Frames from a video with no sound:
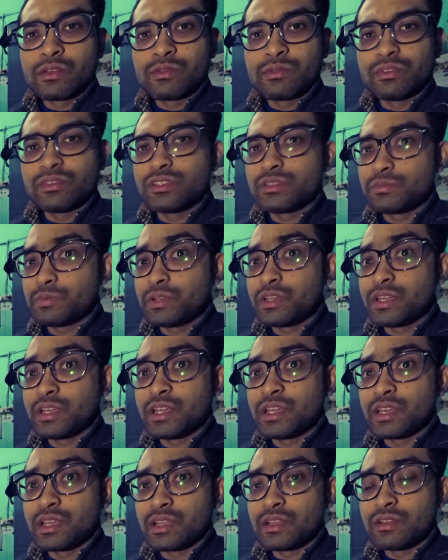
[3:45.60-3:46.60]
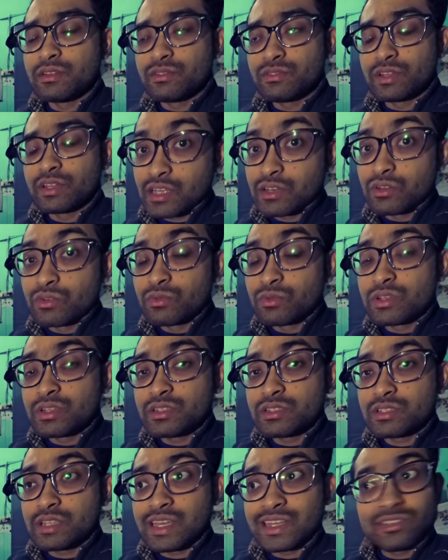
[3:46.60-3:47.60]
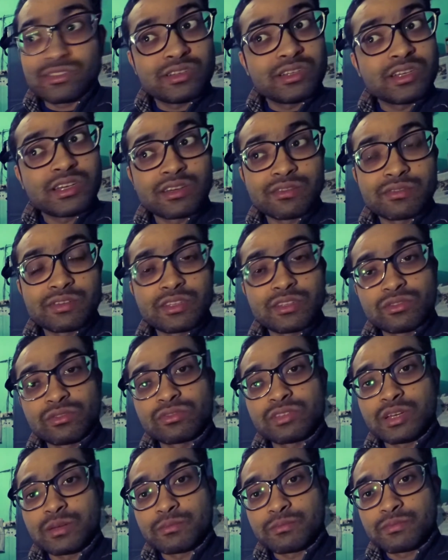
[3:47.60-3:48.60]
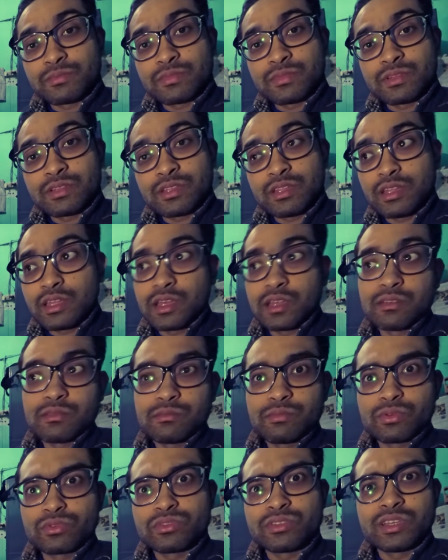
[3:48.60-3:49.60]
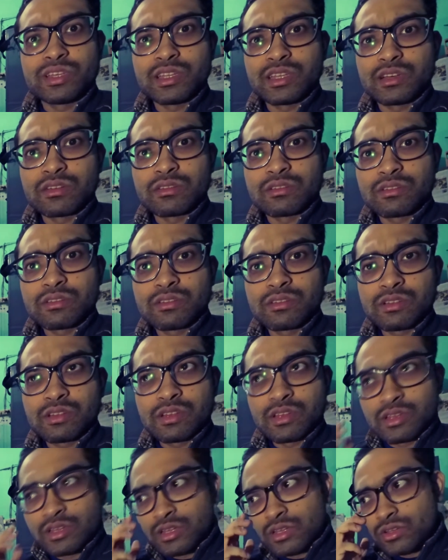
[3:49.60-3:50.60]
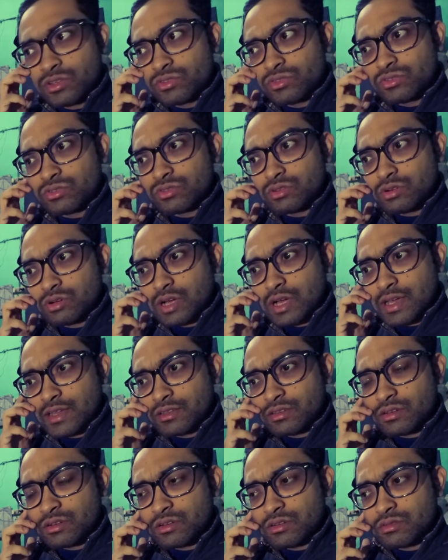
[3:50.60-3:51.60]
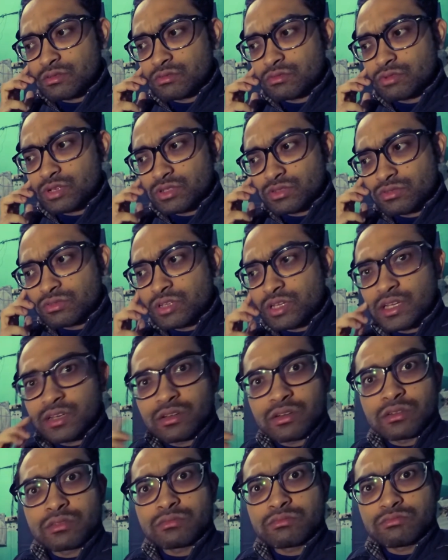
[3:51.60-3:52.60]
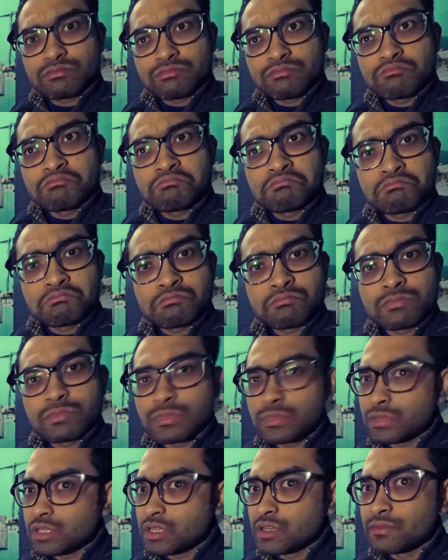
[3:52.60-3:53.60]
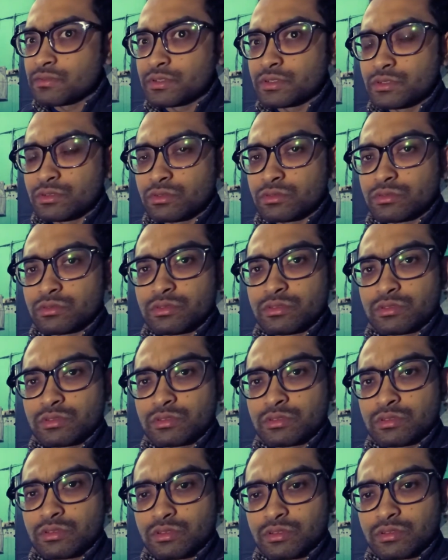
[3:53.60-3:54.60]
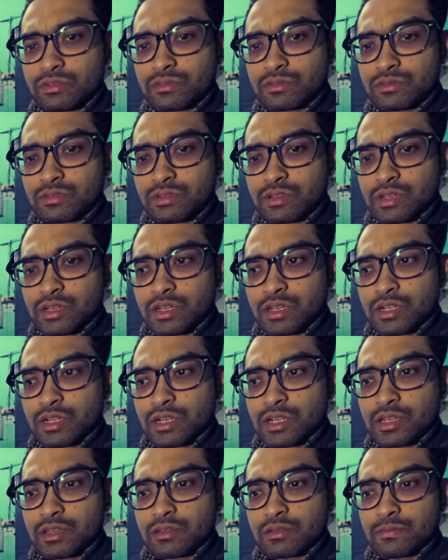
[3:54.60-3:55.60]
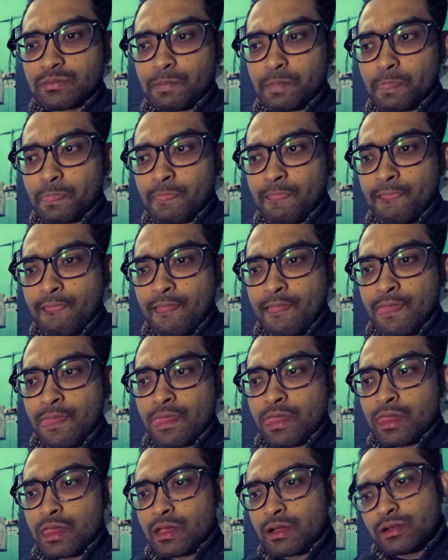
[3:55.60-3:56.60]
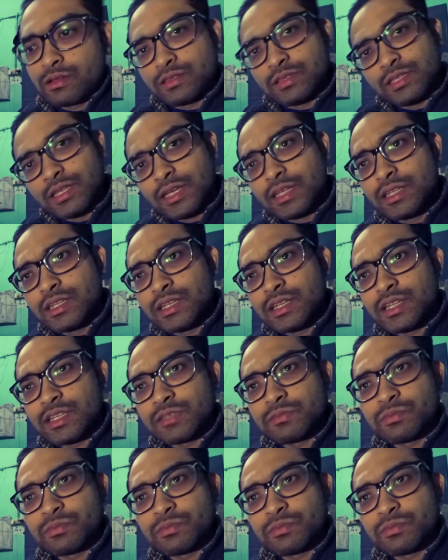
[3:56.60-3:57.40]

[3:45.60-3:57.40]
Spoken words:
which is pretty great, and no one is actually covering those up and posting it out. So I thought, why should I not cover those? You know, like they need an